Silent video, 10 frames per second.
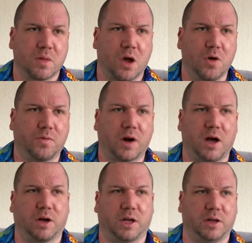
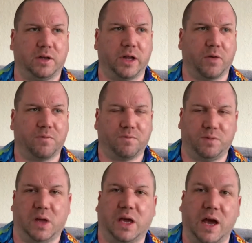overarching, you know,
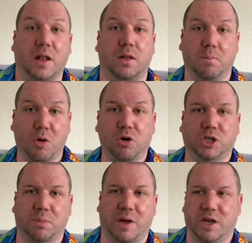you get more
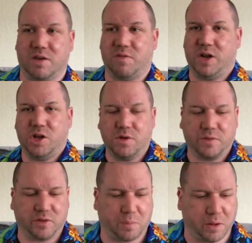Jamaican than the
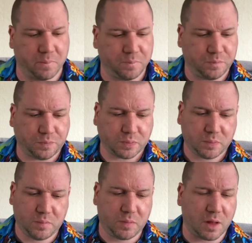others, but
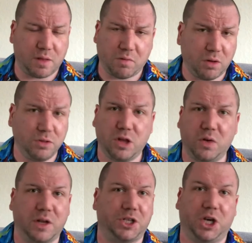they're all
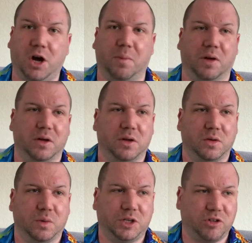doing their job,
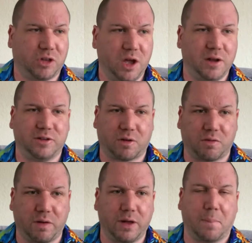which is good. It's a
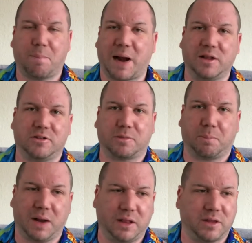real balanced
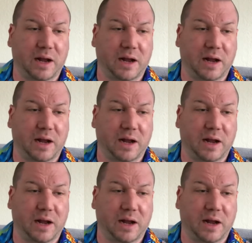blend.